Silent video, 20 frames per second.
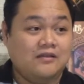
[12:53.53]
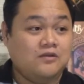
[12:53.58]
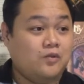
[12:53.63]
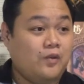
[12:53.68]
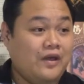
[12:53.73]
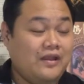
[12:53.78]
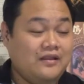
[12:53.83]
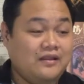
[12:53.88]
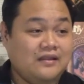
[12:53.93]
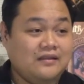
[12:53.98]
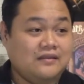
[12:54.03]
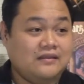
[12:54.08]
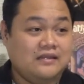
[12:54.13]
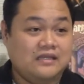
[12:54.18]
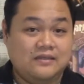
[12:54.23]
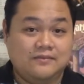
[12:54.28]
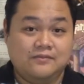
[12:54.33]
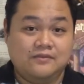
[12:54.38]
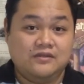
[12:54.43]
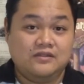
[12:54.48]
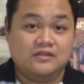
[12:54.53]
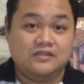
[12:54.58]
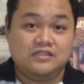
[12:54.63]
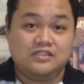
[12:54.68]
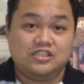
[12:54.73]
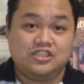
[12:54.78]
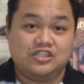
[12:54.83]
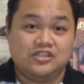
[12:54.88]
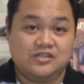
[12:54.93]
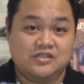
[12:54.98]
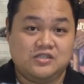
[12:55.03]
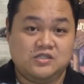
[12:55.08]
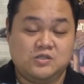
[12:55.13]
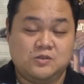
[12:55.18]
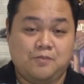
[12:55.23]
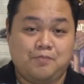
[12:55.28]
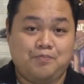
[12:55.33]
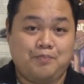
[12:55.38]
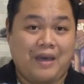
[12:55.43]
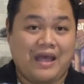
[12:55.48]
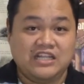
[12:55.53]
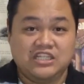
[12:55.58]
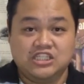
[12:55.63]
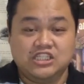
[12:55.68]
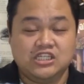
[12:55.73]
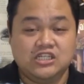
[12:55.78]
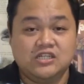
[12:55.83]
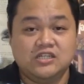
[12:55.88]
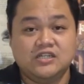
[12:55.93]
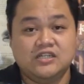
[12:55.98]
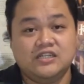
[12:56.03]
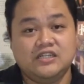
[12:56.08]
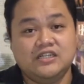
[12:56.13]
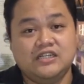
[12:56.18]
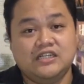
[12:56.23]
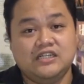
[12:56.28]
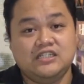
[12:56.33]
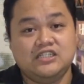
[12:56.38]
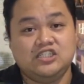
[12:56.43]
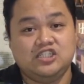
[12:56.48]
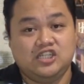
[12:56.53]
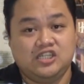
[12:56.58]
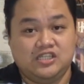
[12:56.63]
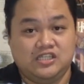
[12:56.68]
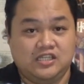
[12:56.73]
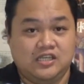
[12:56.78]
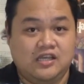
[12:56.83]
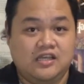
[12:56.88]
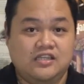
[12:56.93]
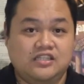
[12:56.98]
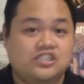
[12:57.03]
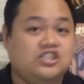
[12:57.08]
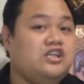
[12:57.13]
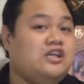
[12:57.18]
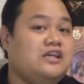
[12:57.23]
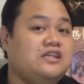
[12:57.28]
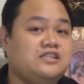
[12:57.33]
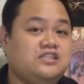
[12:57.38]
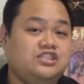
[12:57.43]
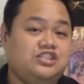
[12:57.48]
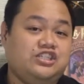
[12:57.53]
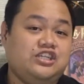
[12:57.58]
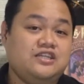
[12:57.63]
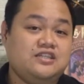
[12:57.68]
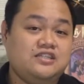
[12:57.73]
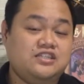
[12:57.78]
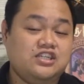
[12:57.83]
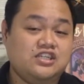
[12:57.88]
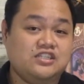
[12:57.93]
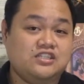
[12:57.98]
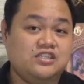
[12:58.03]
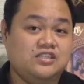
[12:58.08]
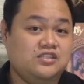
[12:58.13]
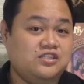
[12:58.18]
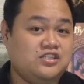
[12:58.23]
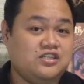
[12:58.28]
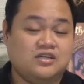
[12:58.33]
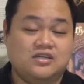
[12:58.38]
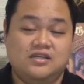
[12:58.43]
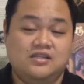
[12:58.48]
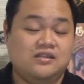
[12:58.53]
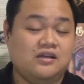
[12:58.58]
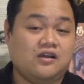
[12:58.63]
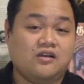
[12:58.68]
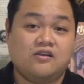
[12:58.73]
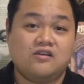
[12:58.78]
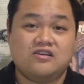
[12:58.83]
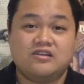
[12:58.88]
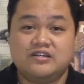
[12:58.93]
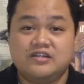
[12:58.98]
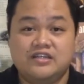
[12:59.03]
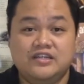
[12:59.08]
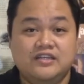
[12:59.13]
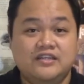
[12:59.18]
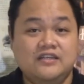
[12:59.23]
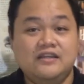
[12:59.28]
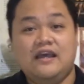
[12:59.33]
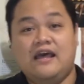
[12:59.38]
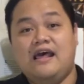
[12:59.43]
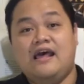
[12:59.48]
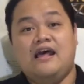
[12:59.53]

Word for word: when that demon is just punching her, and she's just in the corner,